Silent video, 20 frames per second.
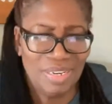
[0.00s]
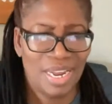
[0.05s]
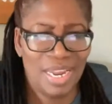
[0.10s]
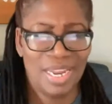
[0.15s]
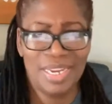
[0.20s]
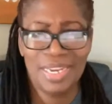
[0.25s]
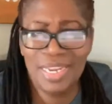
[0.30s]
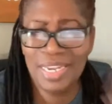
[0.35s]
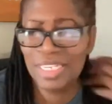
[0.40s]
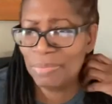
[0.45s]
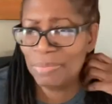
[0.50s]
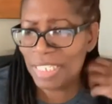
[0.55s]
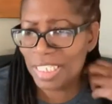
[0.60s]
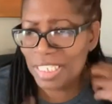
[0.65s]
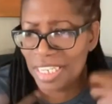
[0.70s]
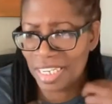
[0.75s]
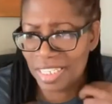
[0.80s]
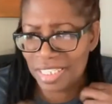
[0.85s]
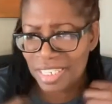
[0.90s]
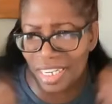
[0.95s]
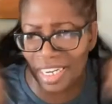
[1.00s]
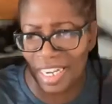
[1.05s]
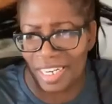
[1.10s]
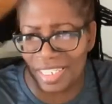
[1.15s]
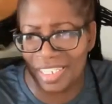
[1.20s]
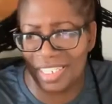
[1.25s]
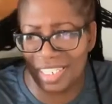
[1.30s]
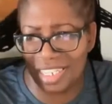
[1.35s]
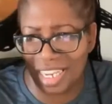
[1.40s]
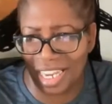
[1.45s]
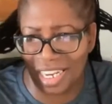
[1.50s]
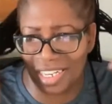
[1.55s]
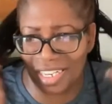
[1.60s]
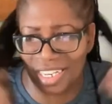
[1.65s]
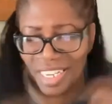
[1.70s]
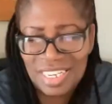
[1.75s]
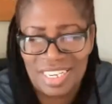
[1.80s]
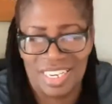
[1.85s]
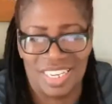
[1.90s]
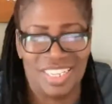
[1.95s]
I catch my tail to get it to like
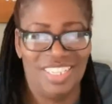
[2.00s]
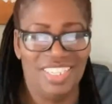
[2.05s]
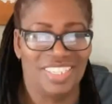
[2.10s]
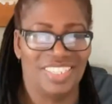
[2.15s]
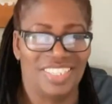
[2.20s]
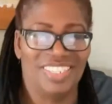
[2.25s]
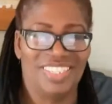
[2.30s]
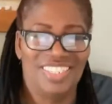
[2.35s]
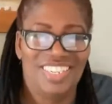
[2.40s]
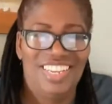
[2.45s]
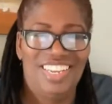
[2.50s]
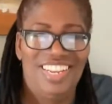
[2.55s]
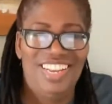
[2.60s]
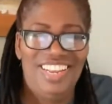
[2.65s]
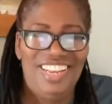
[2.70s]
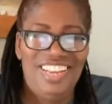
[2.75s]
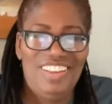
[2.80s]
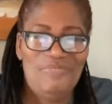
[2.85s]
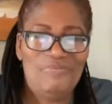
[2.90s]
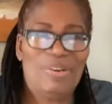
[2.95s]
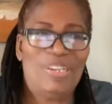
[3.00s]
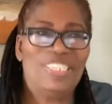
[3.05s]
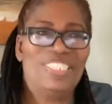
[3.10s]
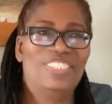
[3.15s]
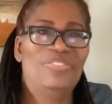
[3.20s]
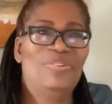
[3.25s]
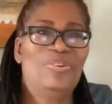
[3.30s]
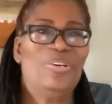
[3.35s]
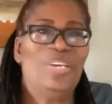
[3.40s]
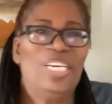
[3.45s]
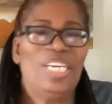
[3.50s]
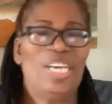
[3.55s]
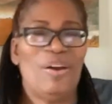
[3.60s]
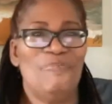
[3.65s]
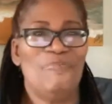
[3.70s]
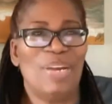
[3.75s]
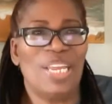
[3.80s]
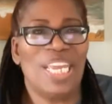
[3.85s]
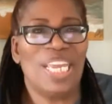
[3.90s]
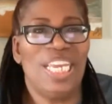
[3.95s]
this. But growing
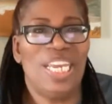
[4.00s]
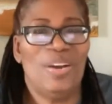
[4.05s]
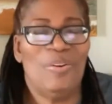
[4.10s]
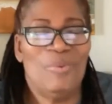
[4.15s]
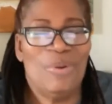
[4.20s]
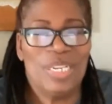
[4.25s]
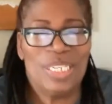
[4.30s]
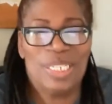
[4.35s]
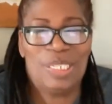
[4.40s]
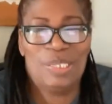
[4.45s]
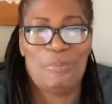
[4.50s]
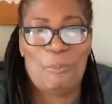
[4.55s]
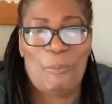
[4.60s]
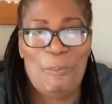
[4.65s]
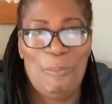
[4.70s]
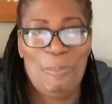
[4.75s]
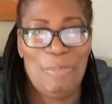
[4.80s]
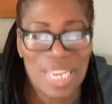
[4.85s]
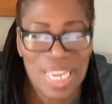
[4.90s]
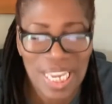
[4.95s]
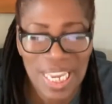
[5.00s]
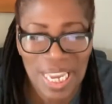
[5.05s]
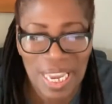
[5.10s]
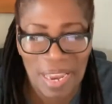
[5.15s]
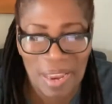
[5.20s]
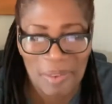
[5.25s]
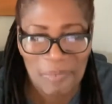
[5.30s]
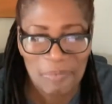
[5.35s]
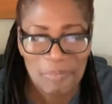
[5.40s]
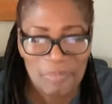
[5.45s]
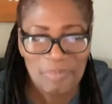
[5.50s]
up, my hair was picky.